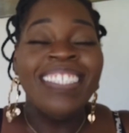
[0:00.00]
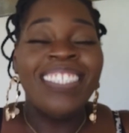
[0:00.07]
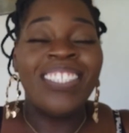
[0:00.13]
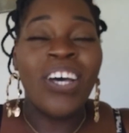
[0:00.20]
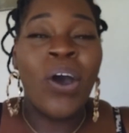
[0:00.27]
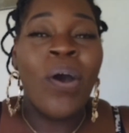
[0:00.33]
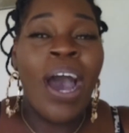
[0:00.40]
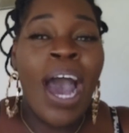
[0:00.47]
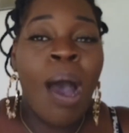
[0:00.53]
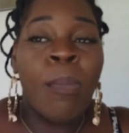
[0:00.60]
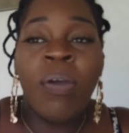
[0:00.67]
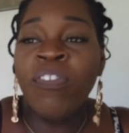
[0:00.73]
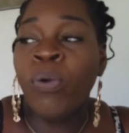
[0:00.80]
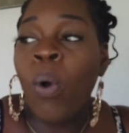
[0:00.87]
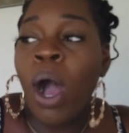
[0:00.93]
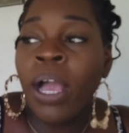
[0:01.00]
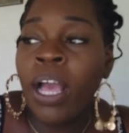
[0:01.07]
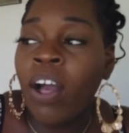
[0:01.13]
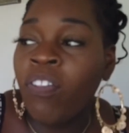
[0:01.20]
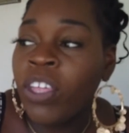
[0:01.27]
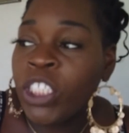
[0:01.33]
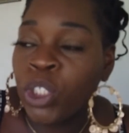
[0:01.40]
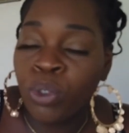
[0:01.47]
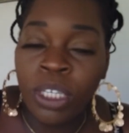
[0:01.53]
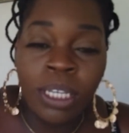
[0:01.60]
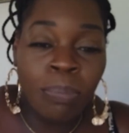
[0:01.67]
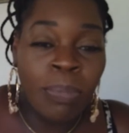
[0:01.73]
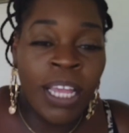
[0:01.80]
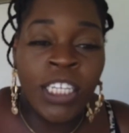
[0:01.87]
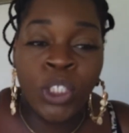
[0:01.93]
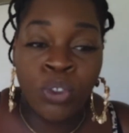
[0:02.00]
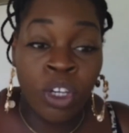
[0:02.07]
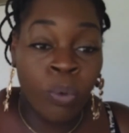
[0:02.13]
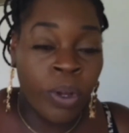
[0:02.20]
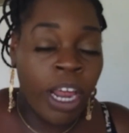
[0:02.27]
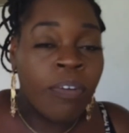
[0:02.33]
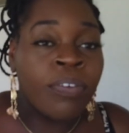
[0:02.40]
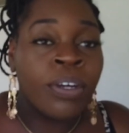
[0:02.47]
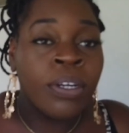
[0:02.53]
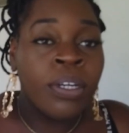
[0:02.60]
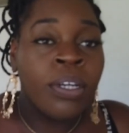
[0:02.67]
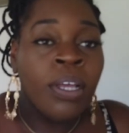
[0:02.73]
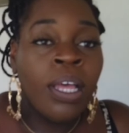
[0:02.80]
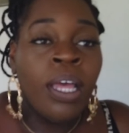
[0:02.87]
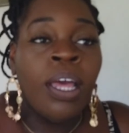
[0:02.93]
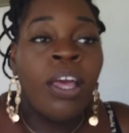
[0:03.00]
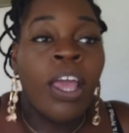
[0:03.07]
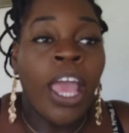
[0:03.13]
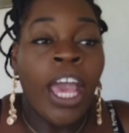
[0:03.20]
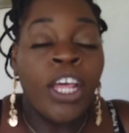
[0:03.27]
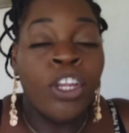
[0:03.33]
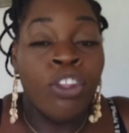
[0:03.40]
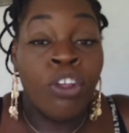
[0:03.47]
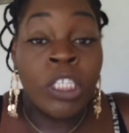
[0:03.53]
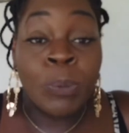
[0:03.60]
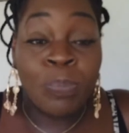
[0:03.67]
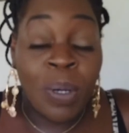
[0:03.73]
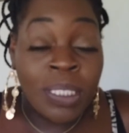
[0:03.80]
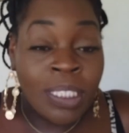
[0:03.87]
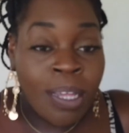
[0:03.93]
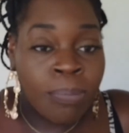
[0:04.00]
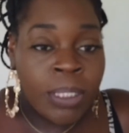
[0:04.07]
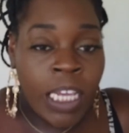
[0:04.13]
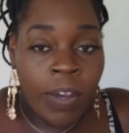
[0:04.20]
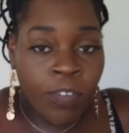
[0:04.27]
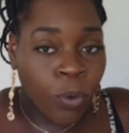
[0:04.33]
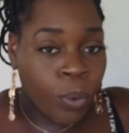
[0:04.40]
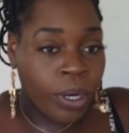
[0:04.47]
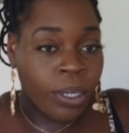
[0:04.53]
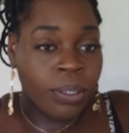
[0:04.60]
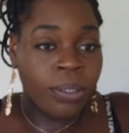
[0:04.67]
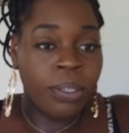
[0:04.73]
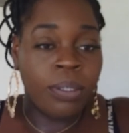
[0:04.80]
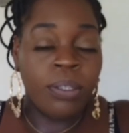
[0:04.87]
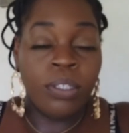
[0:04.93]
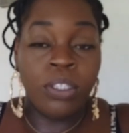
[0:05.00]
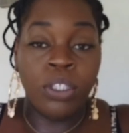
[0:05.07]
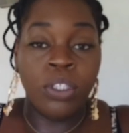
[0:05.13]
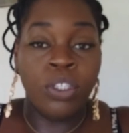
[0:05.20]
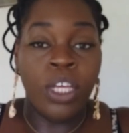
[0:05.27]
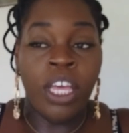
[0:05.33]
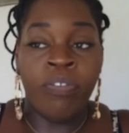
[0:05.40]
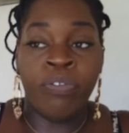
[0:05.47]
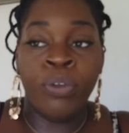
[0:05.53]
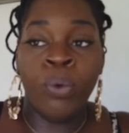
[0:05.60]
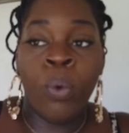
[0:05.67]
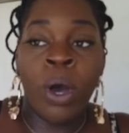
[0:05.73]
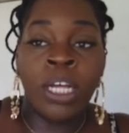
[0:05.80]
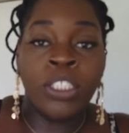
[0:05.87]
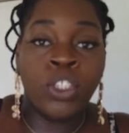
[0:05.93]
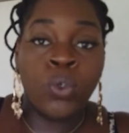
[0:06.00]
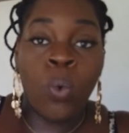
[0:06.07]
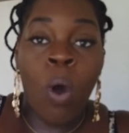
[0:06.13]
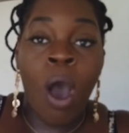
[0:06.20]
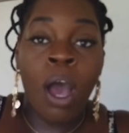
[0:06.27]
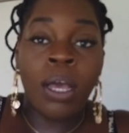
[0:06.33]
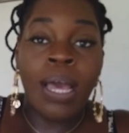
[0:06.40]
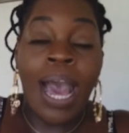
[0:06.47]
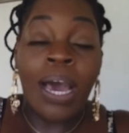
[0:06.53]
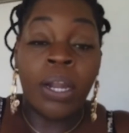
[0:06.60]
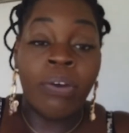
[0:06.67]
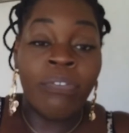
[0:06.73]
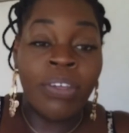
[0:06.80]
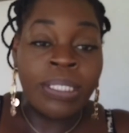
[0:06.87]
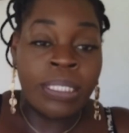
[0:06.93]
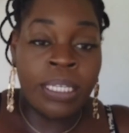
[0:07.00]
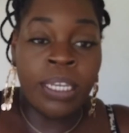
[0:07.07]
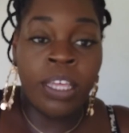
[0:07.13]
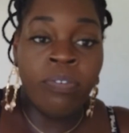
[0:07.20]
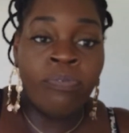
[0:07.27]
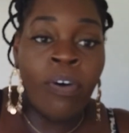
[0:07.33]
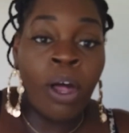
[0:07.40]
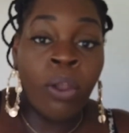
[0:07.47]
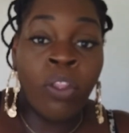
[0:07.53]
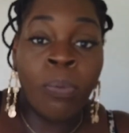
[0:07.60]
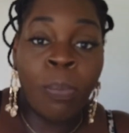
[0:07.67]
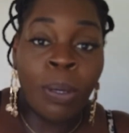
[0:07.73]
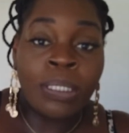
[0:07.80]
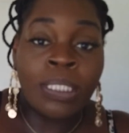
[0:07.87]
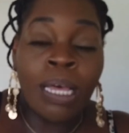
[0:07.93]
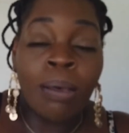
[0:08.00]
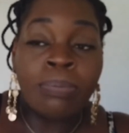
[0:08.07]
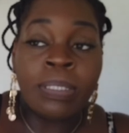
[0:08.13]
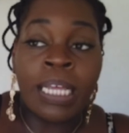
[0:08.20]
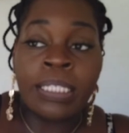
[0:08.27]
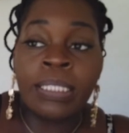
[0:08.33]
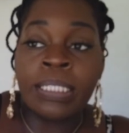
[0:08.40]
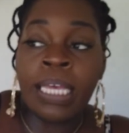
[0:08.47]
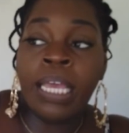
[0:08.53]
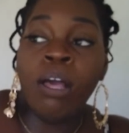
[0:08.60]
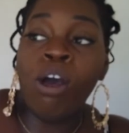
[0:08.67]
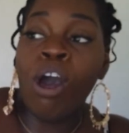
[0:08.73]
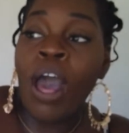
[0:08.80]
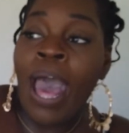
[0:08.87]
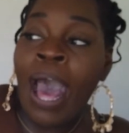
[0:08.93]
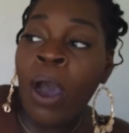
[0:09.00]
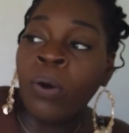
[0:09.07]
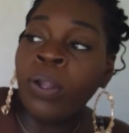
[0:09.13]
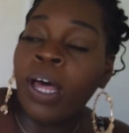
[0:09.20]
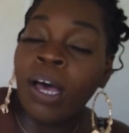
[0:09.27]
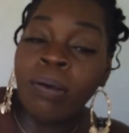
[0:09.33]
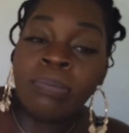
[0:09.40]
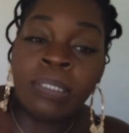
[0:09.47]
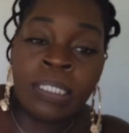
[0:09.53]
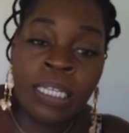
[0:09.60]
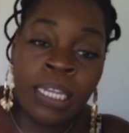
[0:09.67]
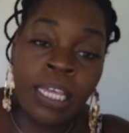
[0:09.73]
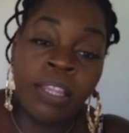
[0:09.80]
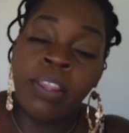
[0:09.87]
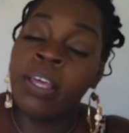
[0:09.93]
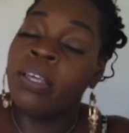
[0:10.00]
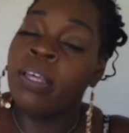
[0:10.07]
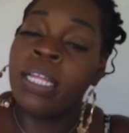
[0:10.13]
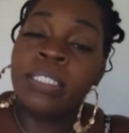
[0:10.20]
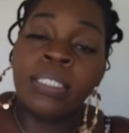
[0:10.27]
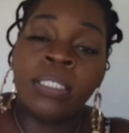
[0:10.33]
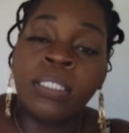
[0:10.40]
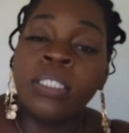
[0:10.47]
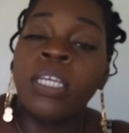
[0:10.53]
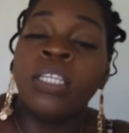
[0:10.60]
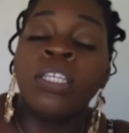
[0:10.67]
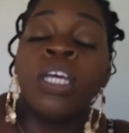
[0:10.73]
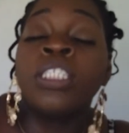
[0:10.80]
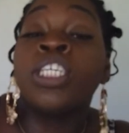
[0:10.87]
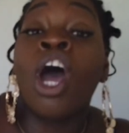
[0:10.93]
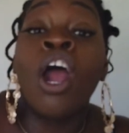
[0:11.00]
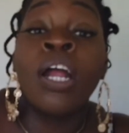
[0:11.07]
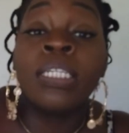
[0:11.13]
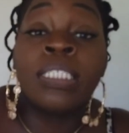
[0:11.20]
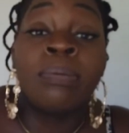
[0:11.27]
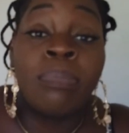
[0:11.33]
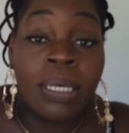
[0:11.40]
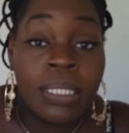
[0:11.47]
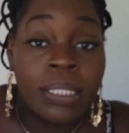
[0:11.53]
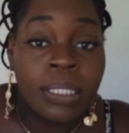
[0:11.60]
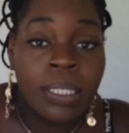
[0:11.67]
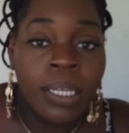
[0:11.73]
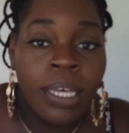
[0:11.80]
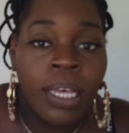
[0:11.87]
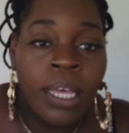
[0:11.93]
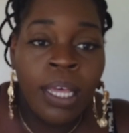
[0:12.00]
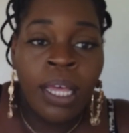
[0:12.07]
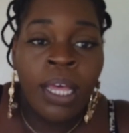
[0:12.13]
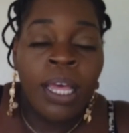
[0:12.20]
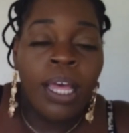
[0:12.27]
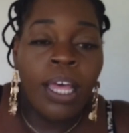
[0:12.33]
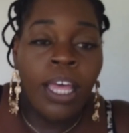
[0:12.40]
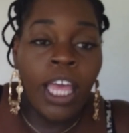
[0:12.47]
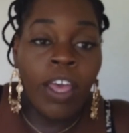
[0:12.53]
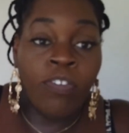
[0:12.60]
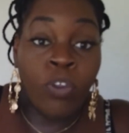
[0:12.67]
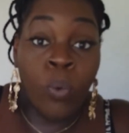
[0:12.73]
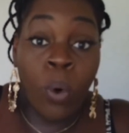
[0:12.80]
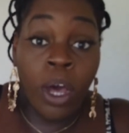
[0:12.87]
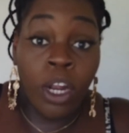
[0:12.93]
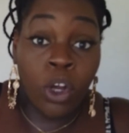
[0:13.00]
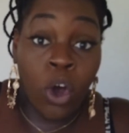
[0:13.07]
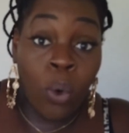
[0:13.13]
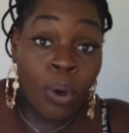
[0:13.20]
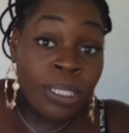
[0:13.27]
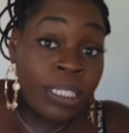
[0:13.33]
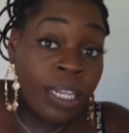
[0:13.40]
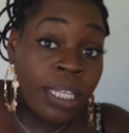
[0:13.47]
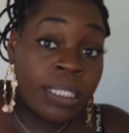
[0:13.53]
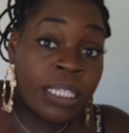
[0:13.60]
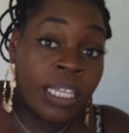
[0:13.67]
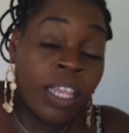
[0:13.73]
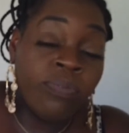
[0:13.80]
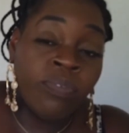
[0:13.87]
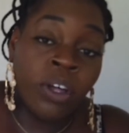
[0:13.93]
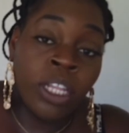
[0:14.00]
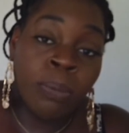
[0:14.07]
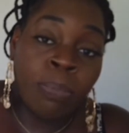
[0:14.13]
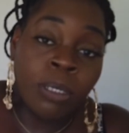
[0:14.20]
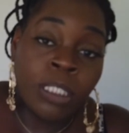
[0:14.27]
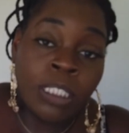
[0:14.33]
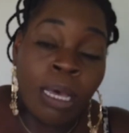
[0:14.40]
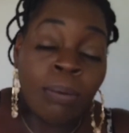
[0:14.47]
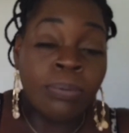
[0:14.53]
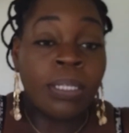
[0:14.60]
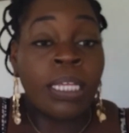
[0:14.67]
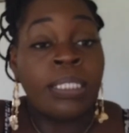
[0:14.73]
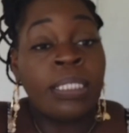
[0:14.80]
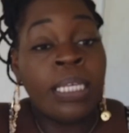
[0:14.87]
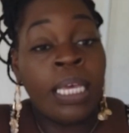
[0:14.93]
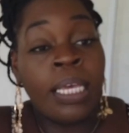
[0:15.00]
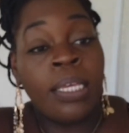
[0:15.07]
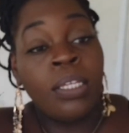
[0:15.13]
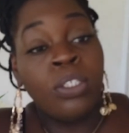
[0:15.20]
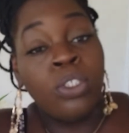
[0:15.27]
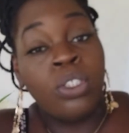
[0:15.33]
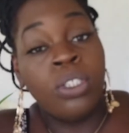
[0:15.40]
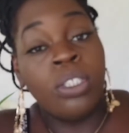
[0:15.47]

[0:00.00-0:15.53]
So if you're walking on the street, main street, whatever, and there's bus stops everywhere. If you want to walk out of the city, follow the bus stops that say out of city. It's hard to miss. If you want to go into the city, follow the bus stops that say